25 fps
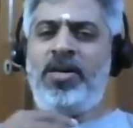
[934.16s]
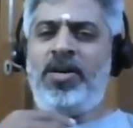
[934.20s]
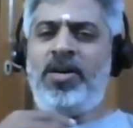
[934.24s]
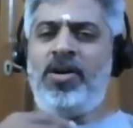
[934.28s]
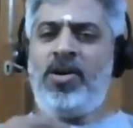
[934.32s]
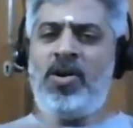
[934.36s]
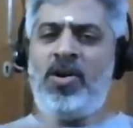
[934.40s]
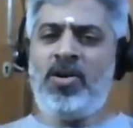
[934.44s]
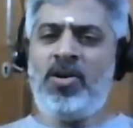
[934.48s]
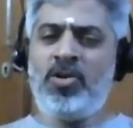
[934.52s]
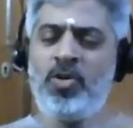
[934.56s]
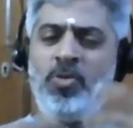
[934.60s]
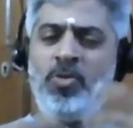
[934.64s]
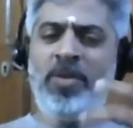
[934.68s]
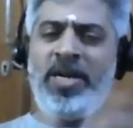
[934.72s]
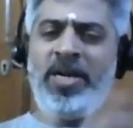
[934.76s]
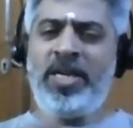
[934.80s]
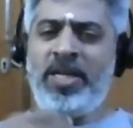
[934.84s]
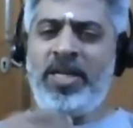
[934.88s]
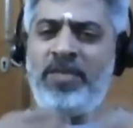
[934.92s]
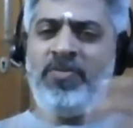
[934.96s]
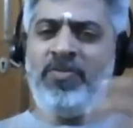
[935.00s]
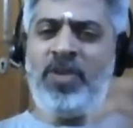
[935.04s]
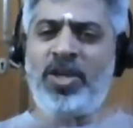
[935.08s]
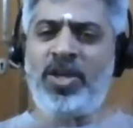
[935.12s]

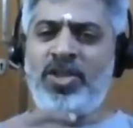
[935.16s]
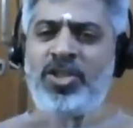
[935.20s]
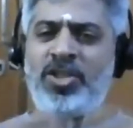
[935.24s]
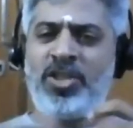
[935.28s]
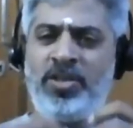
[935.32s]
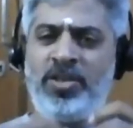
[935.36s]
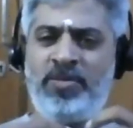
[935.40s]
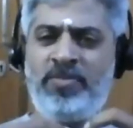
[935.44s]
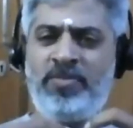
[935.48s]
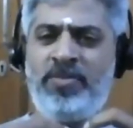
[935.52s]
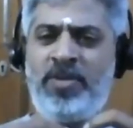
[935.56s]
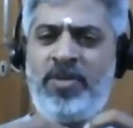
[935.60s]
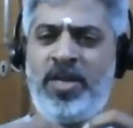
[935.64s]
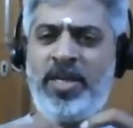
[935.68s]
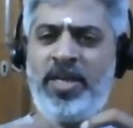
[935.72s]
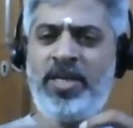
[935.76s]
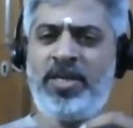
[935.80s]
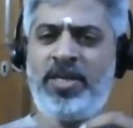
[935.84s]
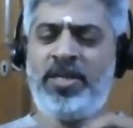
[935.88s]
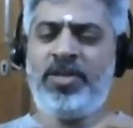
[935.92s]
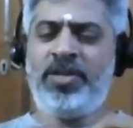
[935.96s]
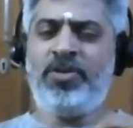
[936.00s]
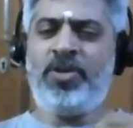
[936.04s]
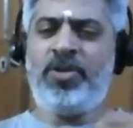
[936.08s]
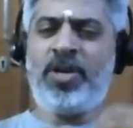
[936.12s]
automatic function, like
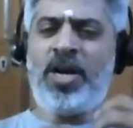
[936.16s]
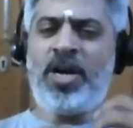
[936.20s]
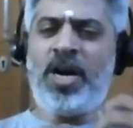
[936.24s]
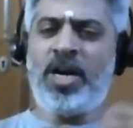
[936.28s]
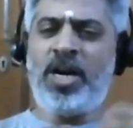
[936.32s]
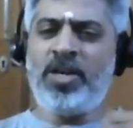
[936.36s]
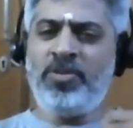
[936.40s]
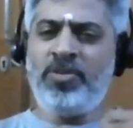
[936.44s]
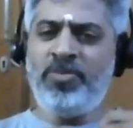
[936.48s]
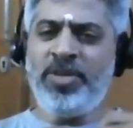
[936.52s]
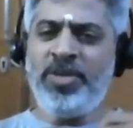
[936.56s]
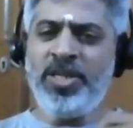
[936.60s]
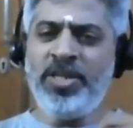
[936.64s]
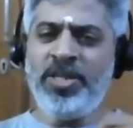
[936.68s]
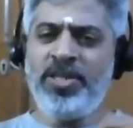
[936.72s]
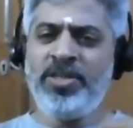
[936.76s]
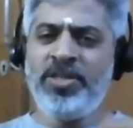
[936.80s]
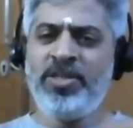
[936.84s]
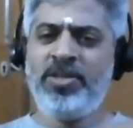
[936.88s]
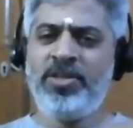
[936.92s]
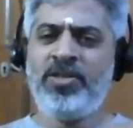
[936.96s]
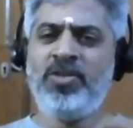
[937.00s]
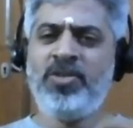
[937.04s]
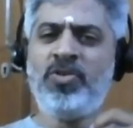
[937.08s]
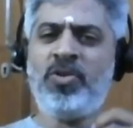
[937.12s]
your heartbeat,
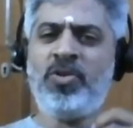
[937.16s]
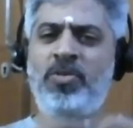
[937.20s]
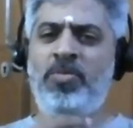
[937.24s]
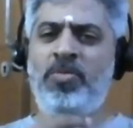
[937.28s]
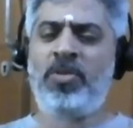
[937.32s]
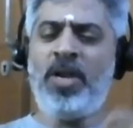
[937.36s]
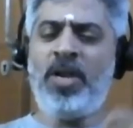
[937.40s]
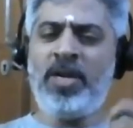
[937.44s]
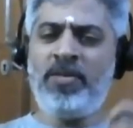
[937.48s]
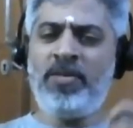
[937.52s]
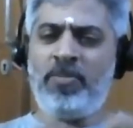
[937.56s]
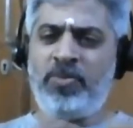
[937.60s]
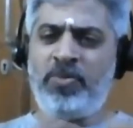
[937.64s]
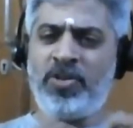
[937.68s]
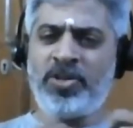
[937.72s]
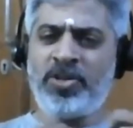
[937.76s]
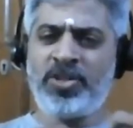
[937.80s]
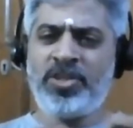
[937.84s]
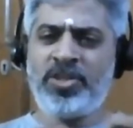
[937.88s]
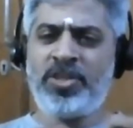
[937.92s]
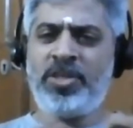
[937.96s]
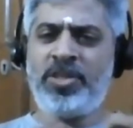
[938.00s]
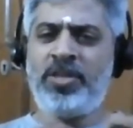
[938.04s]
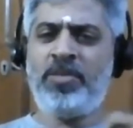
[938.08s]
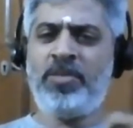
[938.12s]
your blood
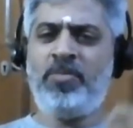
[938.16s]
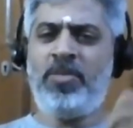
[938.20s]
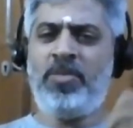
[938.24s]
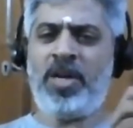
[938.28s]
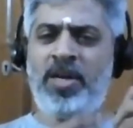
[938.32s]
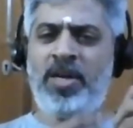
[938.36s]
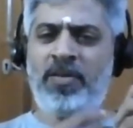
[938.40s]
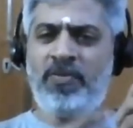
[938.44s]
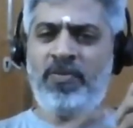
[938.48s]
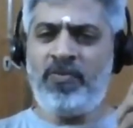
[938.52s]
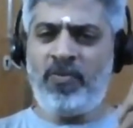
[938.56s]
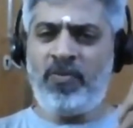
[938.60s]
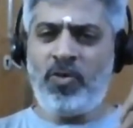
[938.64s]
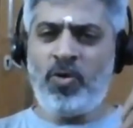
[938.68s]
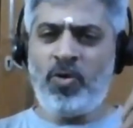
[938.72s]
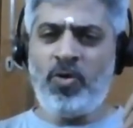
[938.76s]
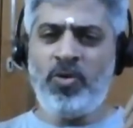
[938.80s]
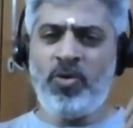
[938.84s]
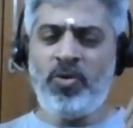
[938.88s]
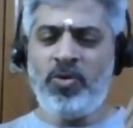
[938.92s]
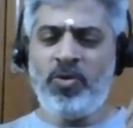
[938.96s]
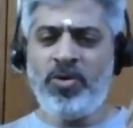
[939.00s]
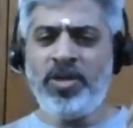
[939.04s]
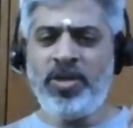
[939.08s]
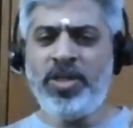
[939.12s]
pressure, blood
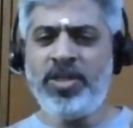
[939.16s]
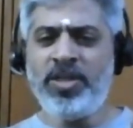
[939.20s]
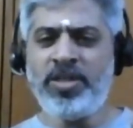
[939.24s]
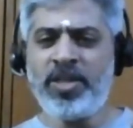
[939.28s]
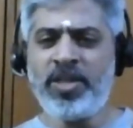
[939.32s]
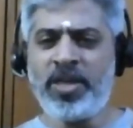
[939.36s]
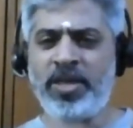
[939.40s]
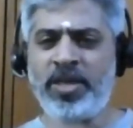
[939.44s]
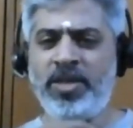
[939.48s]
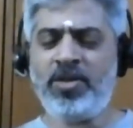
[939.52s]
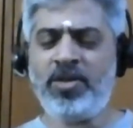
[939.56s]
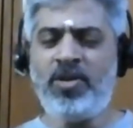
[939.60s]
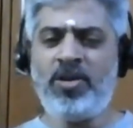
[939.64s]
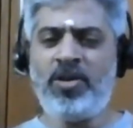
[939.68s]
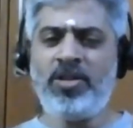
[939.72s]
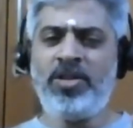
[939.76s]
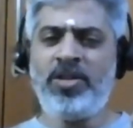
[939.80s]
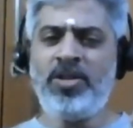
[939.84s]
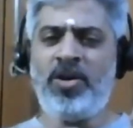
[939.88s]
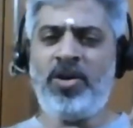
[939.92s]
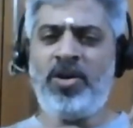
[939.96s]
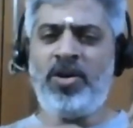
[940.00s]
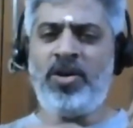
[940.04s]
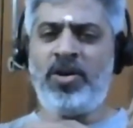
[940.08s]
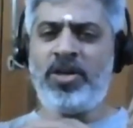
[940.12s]
flow inside all the
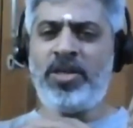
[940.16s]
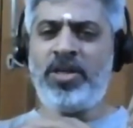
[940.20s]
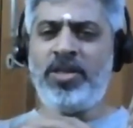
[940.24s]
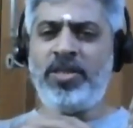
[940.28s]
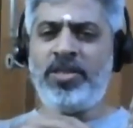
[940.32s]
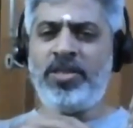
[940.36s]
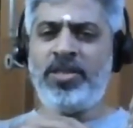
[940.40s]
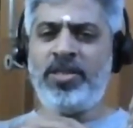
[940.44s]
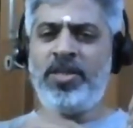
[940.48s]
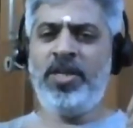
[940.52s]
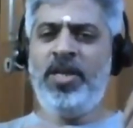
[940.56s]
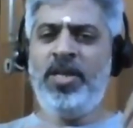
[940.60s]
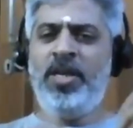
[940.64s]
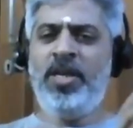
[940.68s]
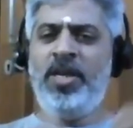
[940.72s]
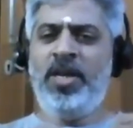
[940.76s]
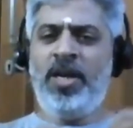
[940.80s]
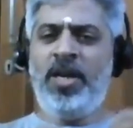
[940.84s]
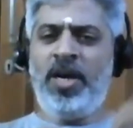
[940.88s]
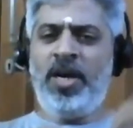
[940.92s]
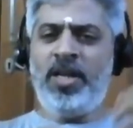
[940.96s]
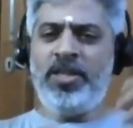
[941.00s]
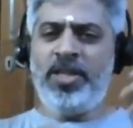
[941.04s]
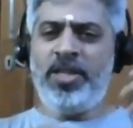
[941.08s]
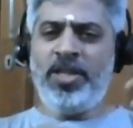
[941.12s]
organs,
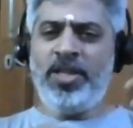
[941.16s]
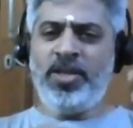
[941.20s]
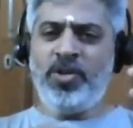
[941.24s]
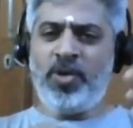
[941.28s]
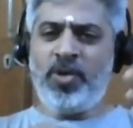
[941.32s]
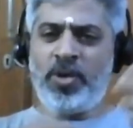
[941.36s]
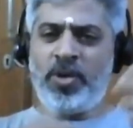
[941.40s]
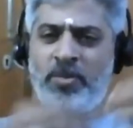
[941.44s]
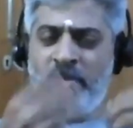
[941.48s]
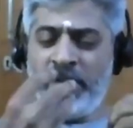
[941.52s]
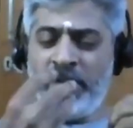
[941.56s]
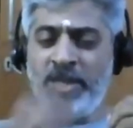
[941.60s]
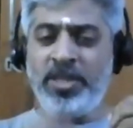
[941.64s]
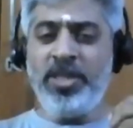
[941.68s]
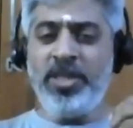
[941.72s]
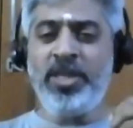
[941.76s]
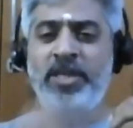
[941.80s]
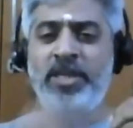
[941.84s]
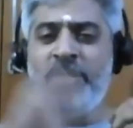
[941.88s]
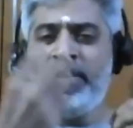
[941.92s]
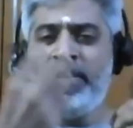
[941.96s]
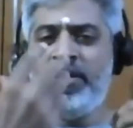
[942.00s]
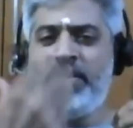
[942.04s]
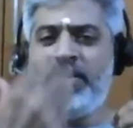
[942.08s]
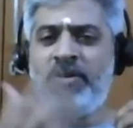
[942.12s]
and then your
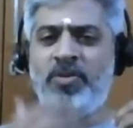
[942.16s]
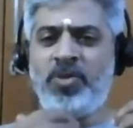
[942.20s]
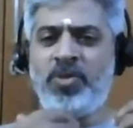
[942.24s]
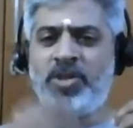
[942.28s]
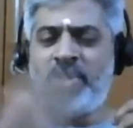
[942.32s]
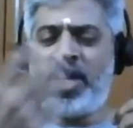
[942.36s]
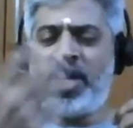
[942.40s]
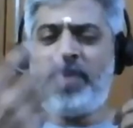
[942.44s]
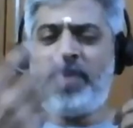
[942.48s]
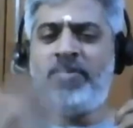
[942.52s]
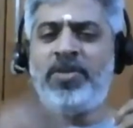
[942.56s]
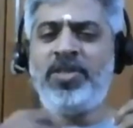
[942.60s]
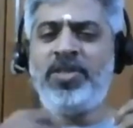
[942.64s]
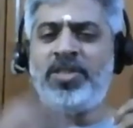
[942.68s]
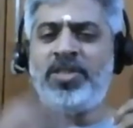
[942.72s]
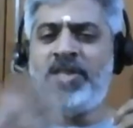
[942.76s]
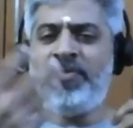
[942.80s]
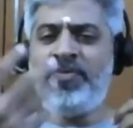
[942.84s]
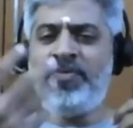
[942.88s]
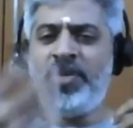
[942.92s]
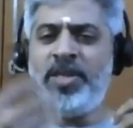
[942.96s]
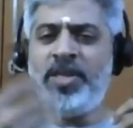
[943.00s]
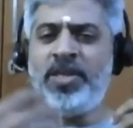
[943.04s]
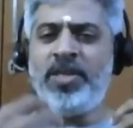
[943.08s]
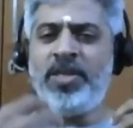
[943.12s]
breathing, which happens
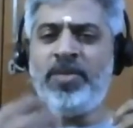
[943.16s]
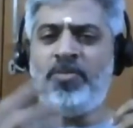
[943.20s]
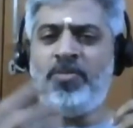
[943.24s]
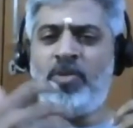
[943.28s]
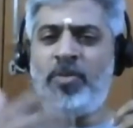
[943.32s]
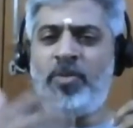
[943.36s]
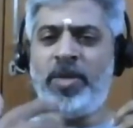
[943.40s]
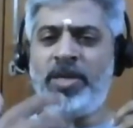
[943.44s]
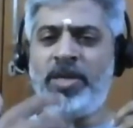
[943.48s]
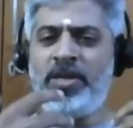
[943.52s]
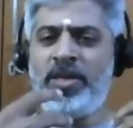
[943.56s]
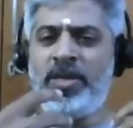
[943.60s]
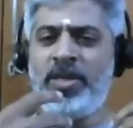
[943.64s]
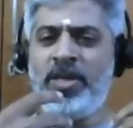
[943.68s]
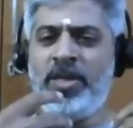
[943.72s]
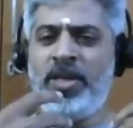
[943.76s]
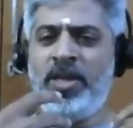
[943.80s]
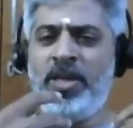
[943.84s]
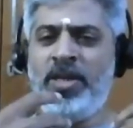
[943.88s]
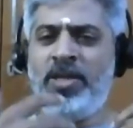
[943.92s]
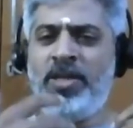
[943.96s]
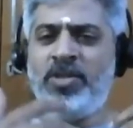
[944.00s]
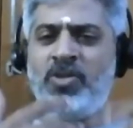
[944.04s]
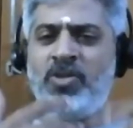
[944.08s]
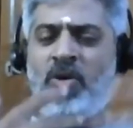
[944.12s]
every moment.
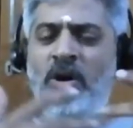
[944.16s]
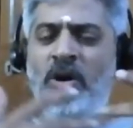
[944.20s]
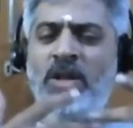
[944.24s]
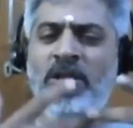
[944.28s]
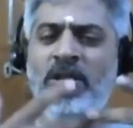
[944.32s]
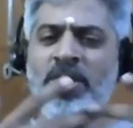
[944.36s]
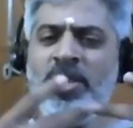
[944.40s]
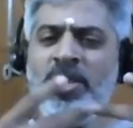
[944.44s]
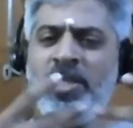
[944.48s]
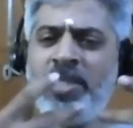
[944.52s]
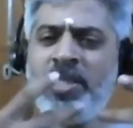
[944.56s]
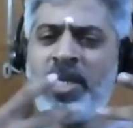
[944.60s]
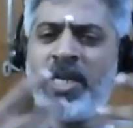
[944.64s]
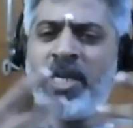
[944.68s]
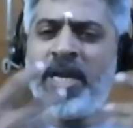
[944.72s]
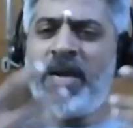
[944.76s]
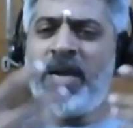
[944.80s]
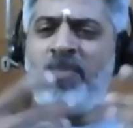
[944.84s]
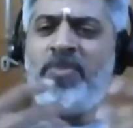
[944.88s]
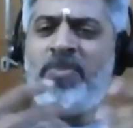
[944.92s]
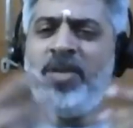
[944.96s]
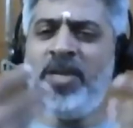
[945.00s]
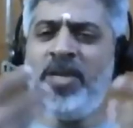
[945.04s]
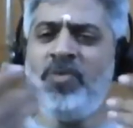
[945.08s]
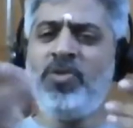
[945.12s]
So all these are
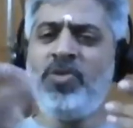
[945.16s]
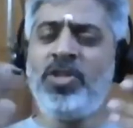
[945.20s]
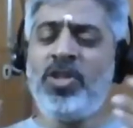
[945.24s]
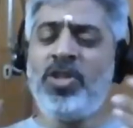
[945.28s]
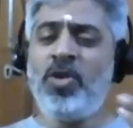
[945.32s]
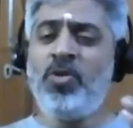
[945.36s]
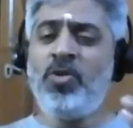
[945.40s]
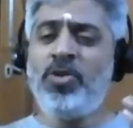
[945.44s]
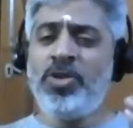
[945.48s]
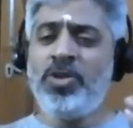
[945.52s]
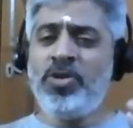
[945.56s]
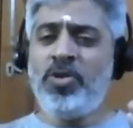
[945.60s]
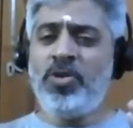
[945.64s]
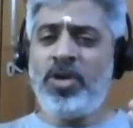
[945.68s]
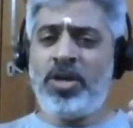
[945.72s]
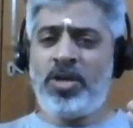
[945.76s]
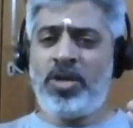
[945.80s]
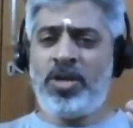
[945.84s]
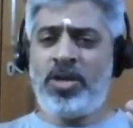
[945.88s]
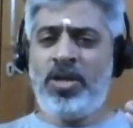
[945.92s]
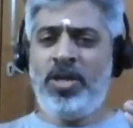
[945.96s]
happening without your